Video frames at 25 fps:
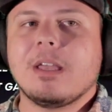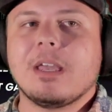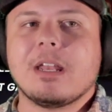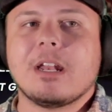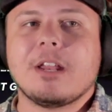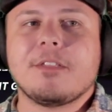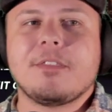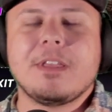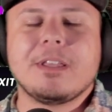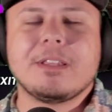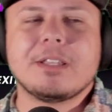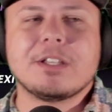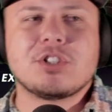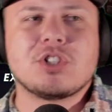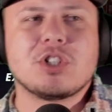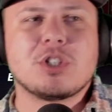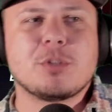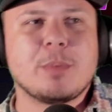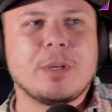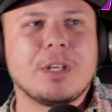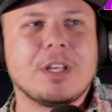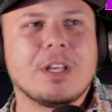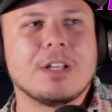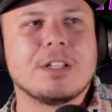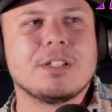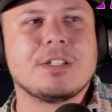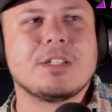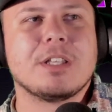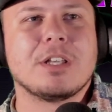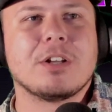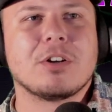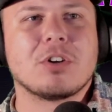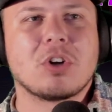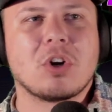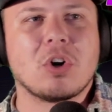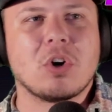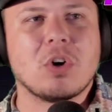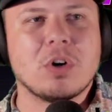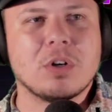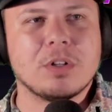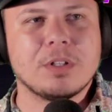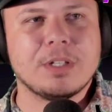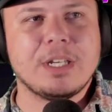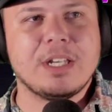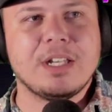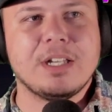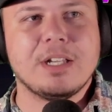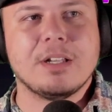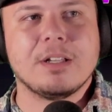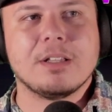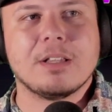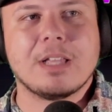and I think that's just because they're currently